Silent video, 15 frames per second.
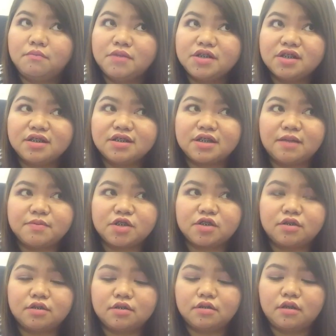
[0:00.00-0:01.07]

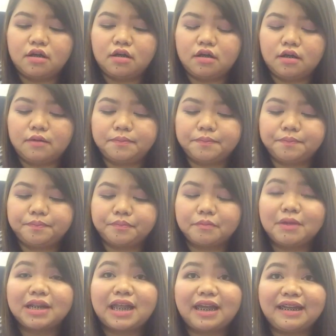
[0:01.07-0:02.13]
misconception,
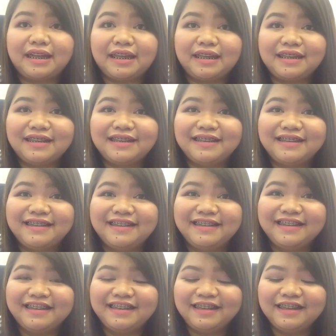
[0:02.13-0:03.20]
mataray.
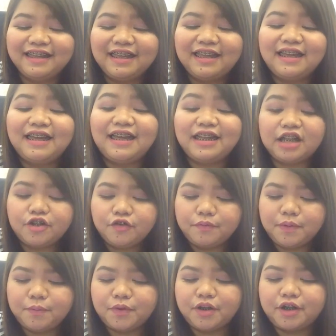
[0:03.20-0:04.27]
A lot of
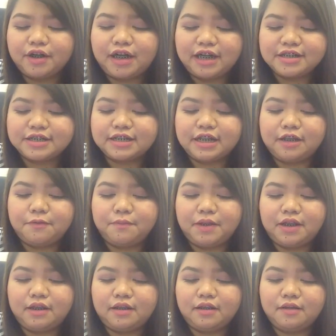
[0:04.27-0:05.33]
people are asking
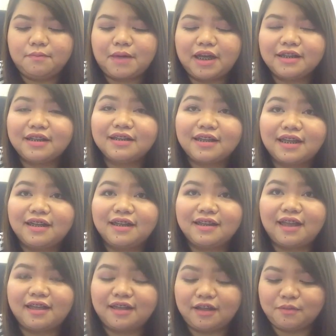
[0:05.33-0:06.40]
me, bakit ang
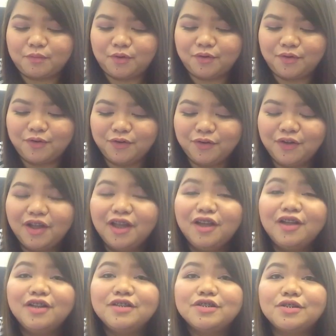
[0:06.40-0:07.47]
taray-taray mo?
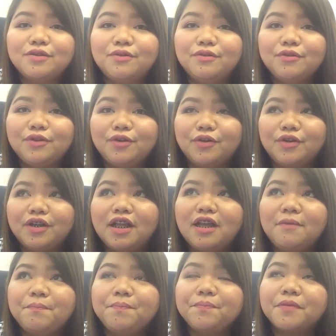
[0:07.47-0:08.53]
So, yun.
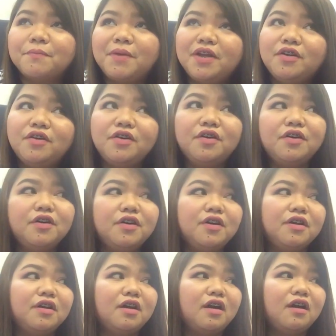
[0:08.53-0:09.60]
Pero,
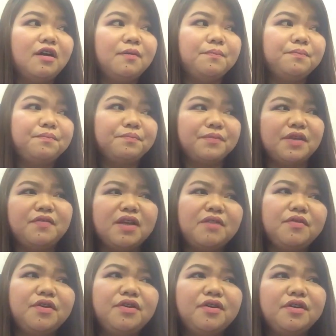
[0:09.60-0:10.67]
if
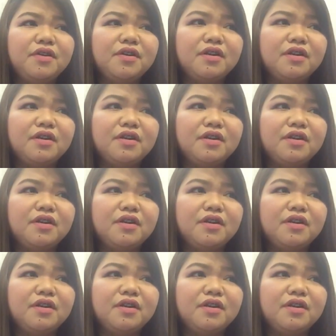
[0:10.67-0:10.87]
ever,